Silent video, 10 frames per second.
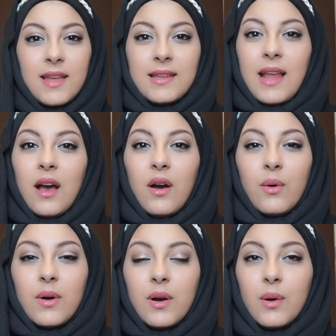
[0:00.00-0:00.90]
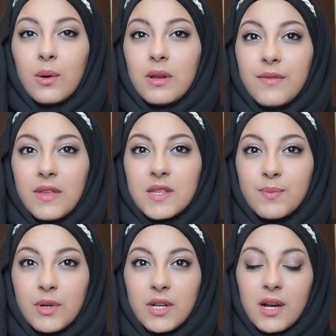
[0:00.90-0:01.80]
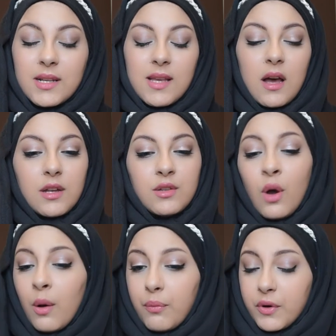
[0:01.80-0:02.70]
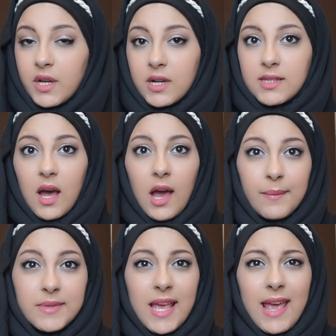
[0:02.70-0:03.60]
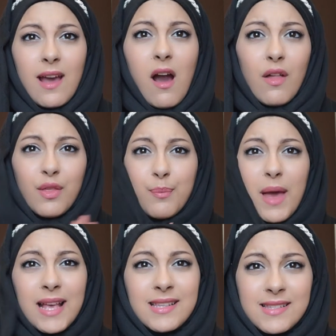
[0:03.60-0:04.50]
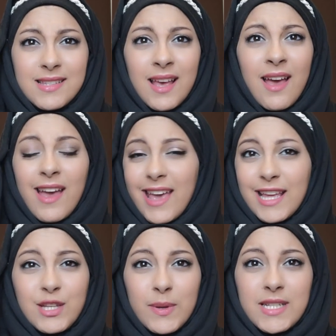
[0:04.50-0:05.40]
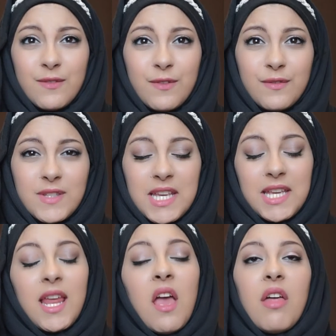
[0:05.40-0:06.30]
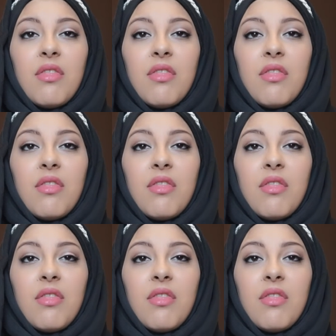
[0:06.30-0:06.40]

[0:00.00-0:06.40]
Now, all of these products are not products that I'm saying are the best in 2015.